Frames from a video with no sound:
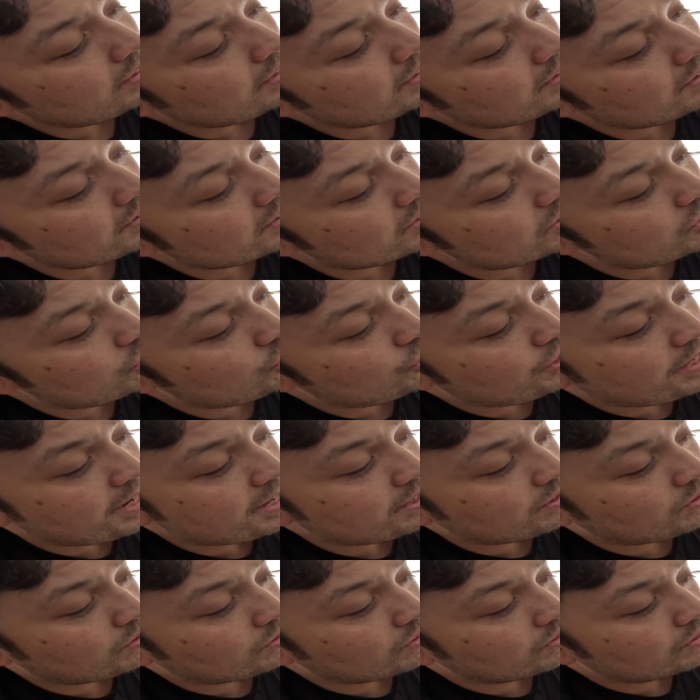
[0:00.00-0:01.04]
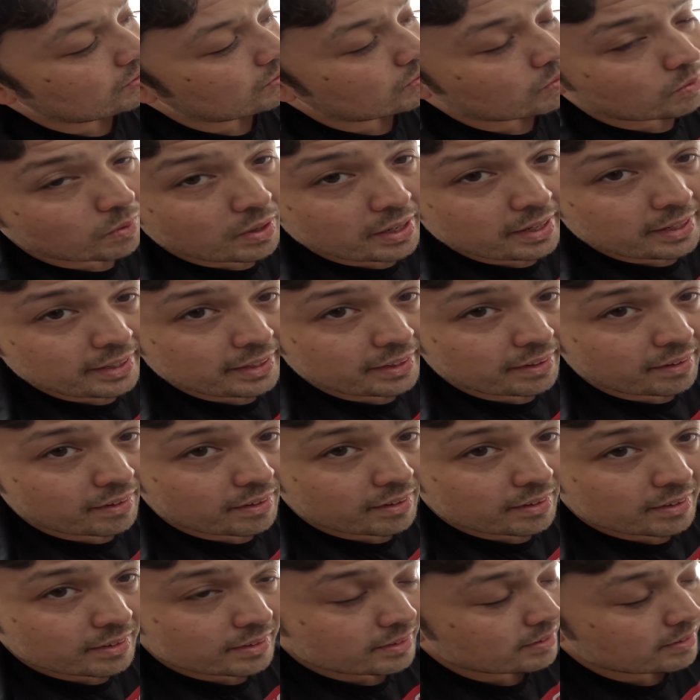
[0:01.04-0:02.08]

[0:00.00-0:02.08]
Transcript: in this channel right here.